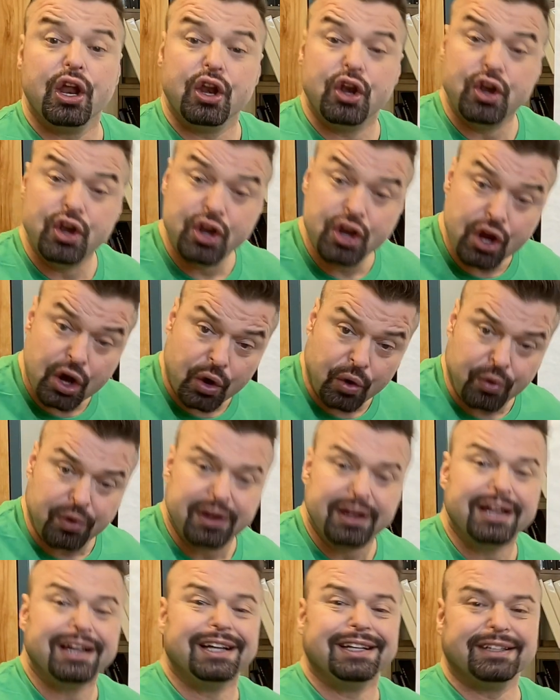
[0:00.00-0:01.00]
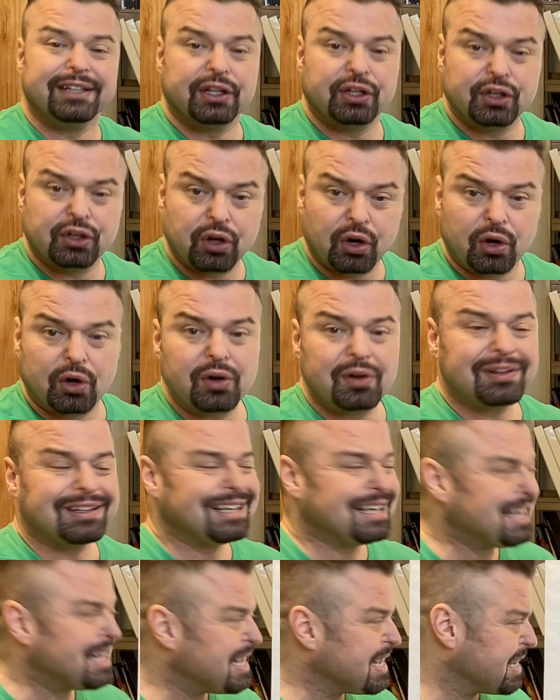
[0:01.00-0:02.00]
No, the goal
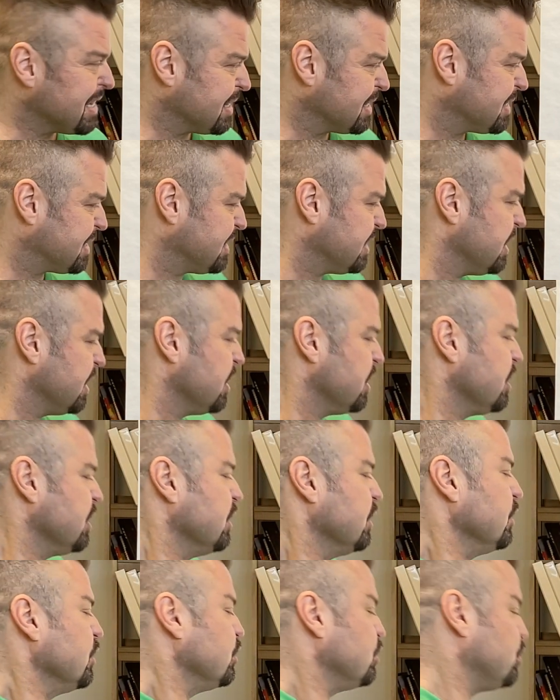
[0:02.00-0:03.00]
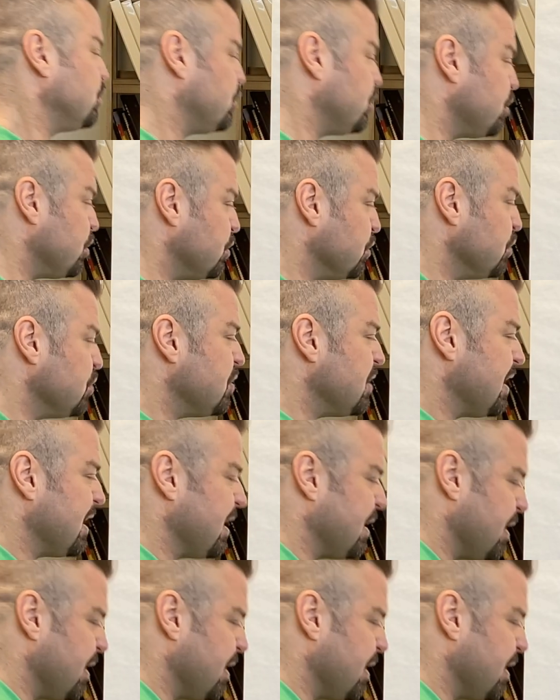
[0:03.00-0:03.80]
is to